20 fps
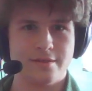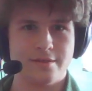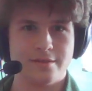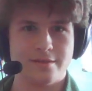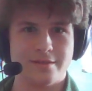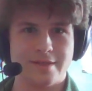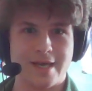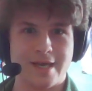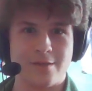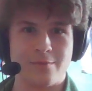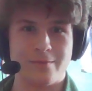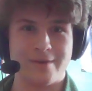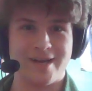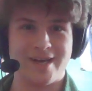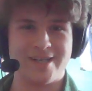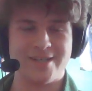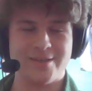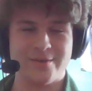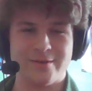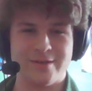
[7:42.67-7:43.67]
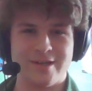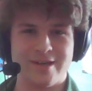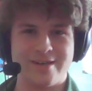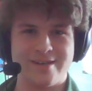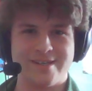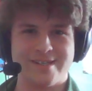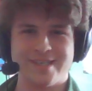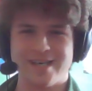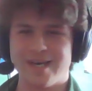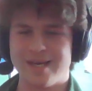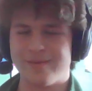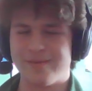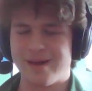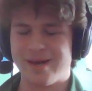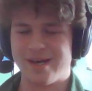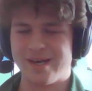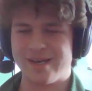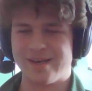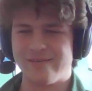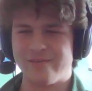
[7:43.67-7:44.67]
That's what I do a lot of the time.
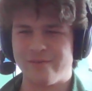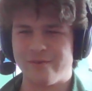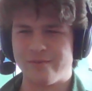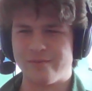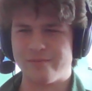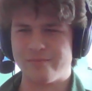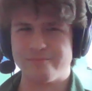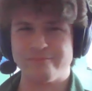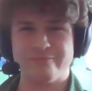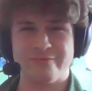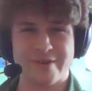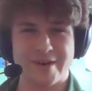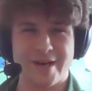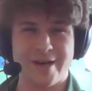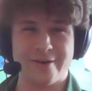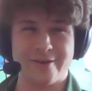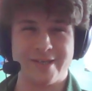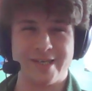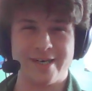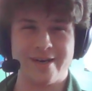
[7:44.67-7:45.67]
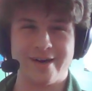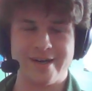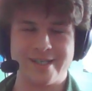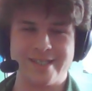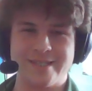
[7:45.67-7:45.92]
I've rarely gotten to